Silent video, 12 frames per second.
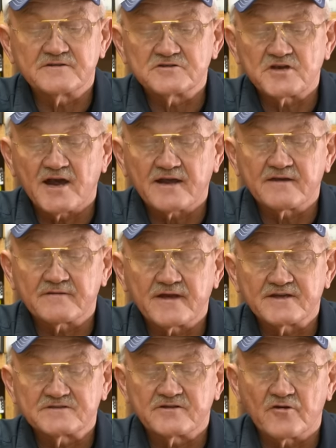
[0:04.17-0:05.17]
the jacket
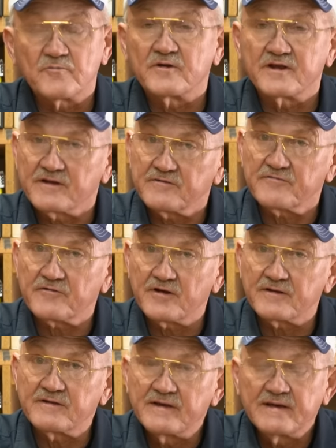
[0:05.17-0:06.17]
has an opening in the
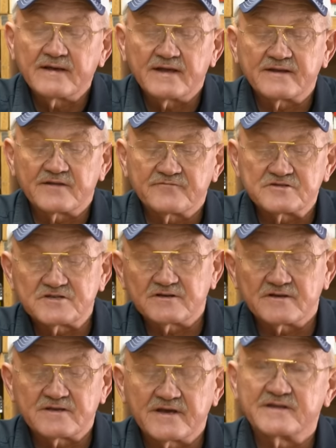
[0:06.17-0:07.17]
front, and that
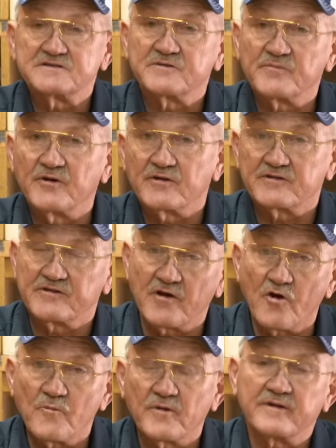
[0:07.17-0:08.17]
facilitates the bullet to
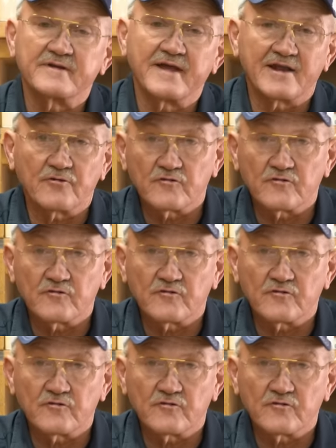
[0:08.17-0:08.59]
open and not